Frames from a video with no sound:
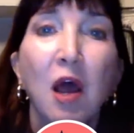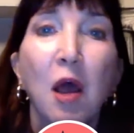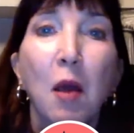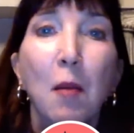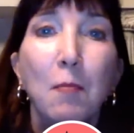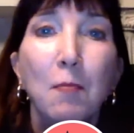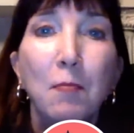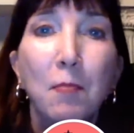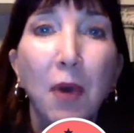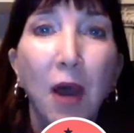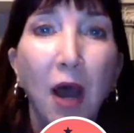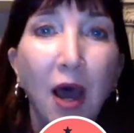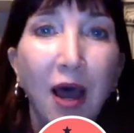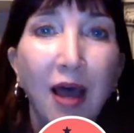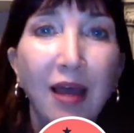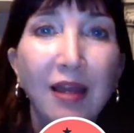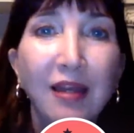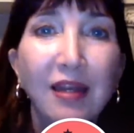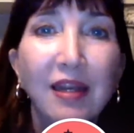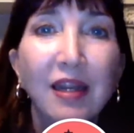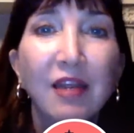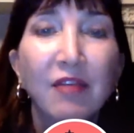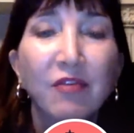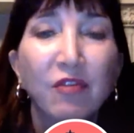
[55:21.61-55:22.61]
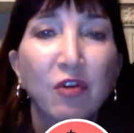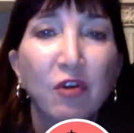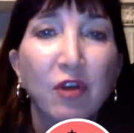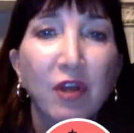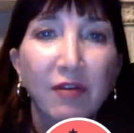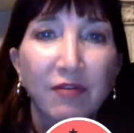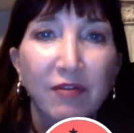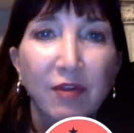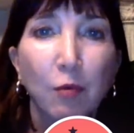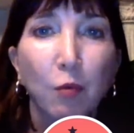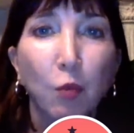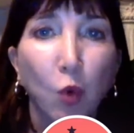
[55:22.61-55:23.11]
but if you
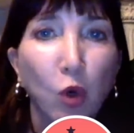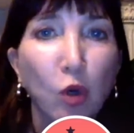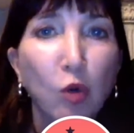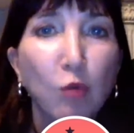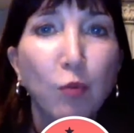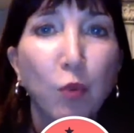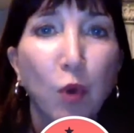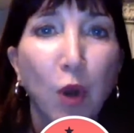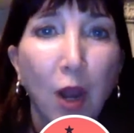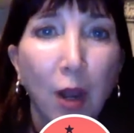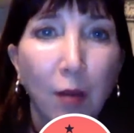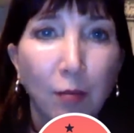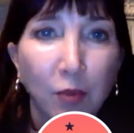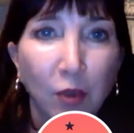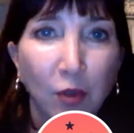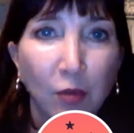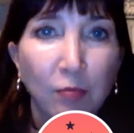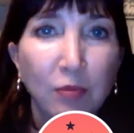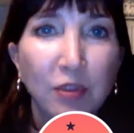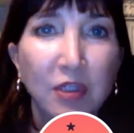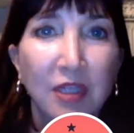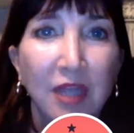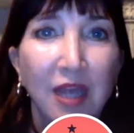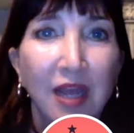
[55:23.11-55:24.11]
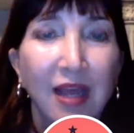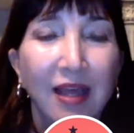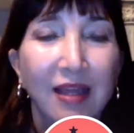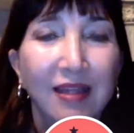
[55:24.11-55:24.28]
give them word problems,